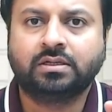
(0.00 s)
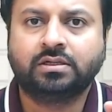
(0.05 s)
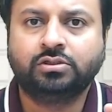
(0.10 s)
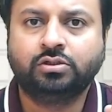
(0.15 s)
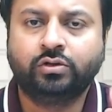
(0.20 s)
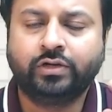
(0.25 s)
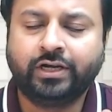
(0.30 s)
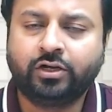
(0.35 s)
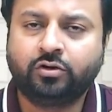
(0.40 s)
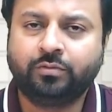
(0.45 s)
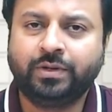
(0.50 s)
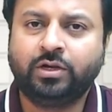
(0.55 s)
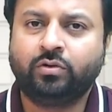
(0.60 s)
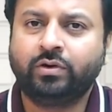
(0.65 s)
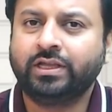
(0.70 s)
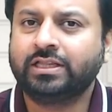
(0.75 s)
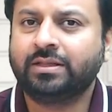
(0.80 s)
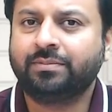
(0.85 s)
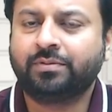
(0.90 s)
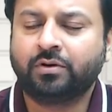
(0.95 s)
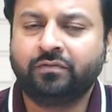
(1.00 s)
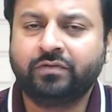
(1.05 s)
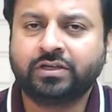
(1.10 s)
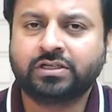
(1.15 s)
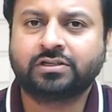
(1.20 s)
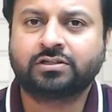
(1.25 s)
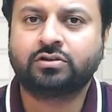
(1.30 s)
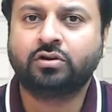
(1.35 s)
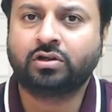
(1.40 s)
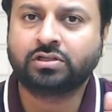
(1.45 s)
You need to be knowing the
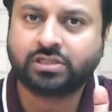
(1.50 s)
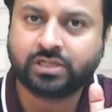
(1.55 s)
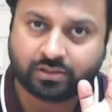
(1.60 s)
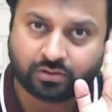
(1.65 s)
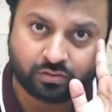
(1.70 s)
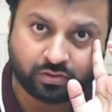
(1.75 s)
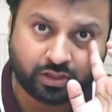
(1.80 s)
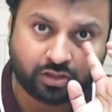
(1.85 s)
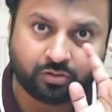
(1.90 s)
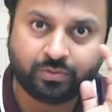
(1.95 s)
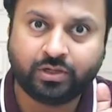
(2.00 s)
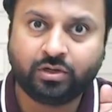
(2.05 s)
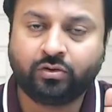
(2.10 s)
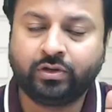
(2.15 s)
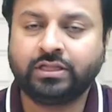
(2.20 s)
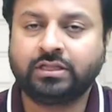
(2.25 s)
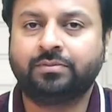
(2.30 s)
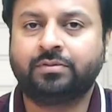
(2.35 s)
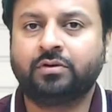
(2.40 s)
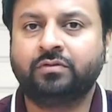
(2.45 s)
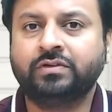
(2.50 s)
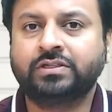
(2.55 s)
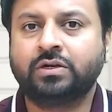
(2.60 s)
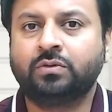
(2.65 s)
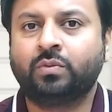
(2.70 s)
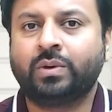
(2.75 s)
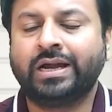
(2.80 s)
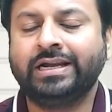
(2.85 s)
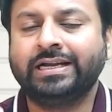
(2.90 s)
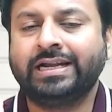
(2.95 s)
provision's logic. You need to be knowing the provision,
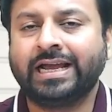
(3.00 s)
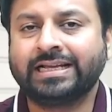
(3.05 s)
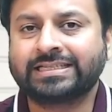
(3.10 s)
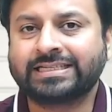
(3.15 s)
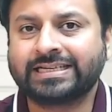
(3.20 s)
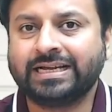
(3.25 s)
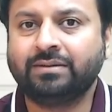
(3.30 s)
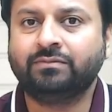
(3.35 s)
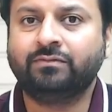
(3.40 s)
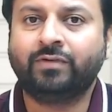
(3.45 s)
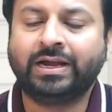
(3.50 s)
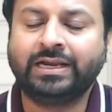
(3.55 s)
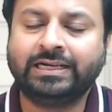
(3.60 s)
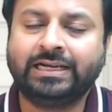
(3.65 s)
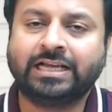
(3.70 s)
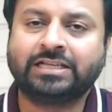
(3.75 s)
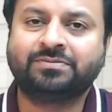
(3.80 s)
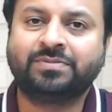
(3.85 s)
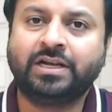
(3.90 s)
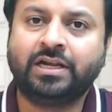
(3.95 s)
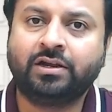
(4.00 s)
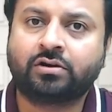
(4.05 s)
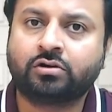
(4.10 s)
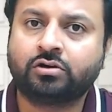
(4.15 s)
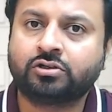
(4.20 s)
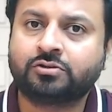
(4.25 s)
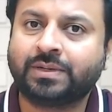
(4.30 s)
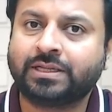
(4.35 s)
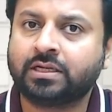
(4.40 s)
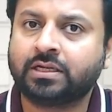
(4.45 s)
why it has come, why it has been
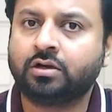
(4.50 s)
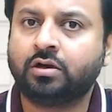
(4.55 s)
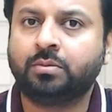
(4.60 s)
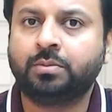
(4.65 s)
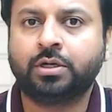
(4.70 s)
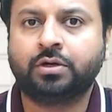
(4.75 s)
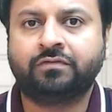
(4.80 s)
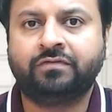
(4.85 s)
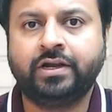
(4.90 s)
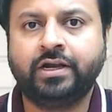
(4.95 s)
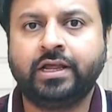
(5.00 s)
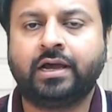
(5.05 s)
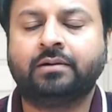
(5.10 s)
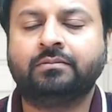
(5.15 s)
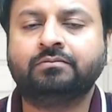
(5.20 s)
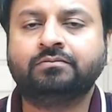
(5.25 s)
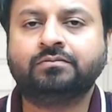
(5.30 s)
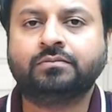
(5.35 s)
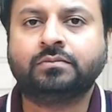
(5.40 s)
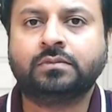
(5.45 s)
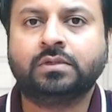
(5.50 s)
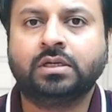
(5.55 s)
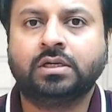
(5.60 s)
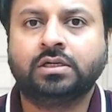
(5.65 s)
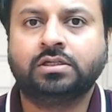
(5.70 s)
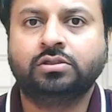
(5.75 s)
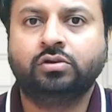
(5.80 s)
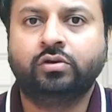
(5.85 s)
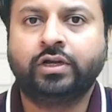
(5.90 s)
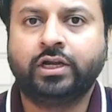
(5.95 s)
introduced by the government of India.
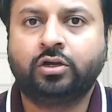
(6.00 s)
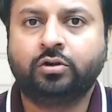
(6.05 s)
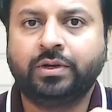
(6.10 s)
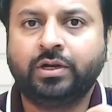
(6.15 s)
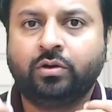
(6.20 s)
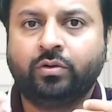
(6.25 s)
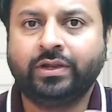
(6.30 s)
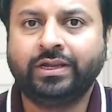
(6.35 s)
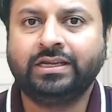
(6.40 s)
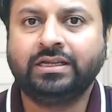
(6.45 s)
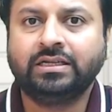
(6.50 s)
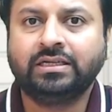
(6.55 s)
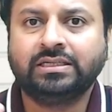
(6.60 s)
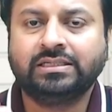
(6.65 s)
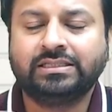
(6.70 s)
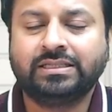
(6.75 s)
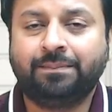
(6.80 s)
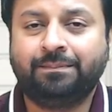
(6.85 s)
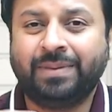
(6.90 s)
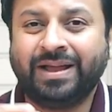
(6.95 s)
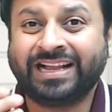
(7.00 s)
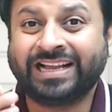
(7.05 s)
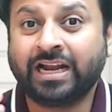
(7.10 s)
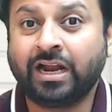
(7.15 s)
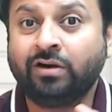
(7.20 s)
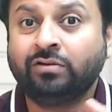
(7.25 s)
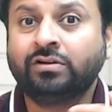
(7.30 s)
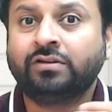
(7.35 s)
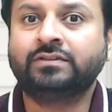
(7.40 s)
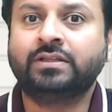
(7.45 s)
You need to be knowing the
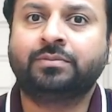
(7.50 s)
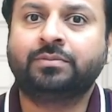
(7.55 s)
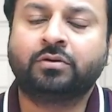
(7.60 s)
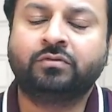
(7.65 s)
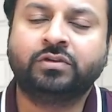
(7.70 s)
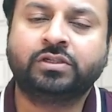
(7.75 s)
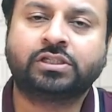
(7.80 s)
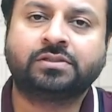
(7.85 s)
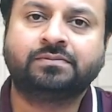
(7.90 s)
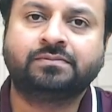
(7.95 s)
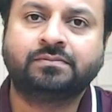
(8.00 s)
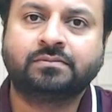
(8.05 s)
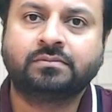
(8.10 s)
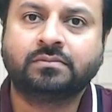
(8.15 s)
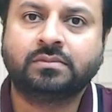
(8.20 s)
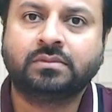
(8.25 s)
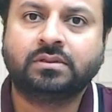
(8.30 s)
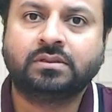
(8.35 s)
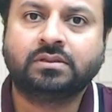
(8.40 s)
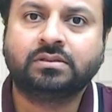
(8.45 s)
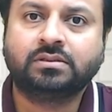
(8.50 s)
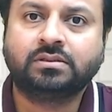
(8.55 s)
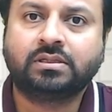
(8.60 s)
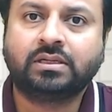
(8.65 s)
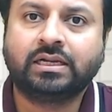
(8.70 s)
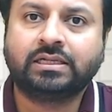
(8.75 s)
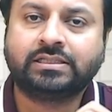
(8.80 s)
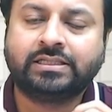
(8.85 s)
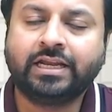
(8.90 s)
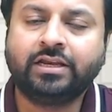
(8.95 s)
background of the provision.
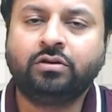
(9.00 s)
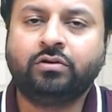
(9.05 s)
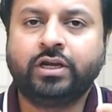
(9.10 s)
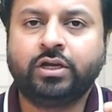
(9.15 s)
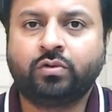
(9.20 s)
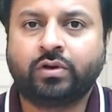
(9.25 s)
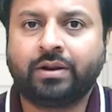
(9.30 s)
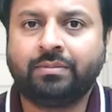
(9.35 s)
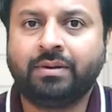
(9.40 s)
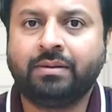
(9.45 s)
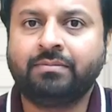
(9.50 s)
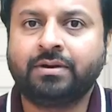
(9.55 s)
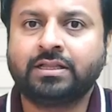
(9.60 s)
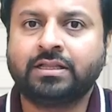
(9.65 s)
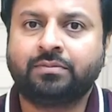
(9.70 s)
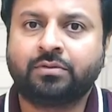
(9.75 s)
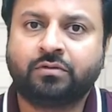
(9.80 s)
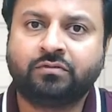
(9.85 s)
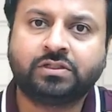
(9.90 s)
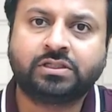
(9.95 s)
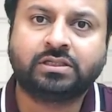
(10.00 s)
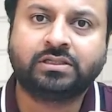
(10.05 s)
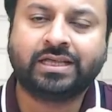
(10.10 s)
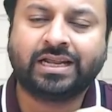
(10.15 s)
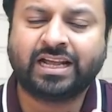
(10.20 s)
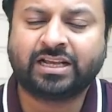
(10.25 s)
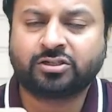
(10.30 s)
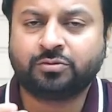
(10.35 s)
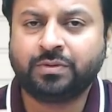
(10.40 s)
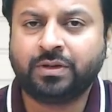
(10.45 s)
And then you need to remember the provision. There
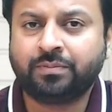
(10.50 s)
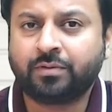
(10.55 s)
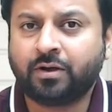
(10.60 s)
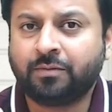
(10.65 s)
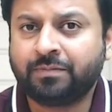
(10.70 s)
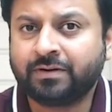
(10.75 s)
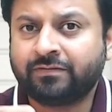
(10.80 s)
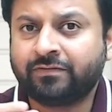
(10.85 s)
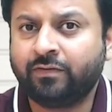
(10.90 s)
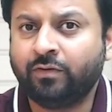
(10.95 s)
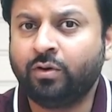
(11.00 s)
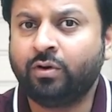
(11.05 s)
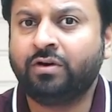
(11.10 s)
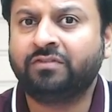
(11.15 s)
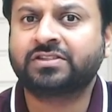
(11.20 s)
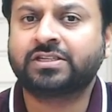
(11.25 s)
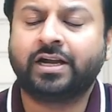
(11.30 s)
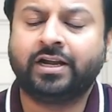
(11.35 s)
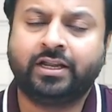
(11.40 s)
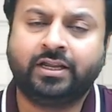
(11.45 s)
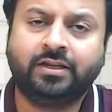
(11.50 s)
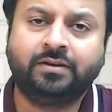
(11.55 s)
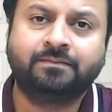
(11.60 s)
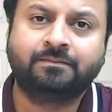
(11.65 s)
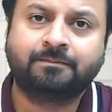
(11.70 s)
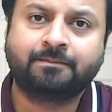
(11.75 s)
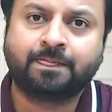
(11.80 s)
has to be a proper flow of study.